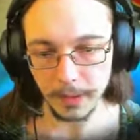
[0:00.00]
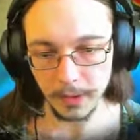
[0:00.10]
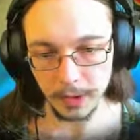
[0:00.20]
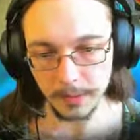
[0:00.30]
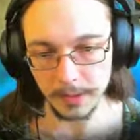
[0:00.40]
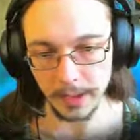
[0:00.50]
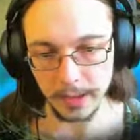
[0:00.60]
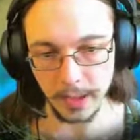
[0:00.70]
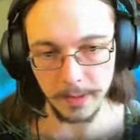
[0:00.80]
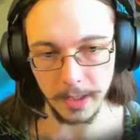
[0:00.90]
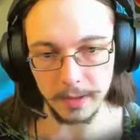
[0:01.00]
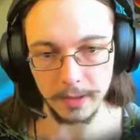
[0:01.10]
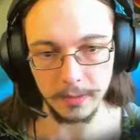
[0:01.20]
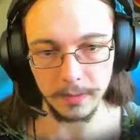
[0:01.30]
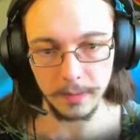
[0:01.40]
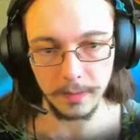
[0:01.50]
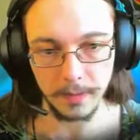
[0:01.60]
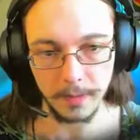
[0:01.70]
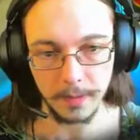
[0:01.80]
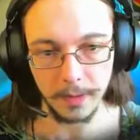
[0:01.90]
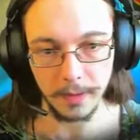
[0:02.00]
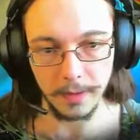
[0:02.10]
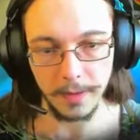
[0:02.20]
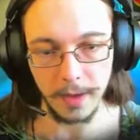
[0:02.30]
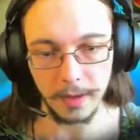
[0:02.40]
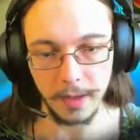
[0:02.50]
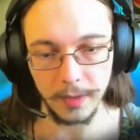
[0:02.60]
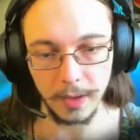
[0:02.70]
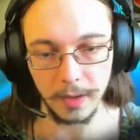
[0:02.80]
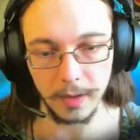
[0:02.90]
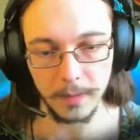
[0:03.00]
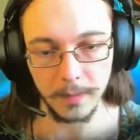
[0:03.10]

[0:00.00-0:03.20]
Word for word: It's almost nighttime again, too. Uh, I, I, think.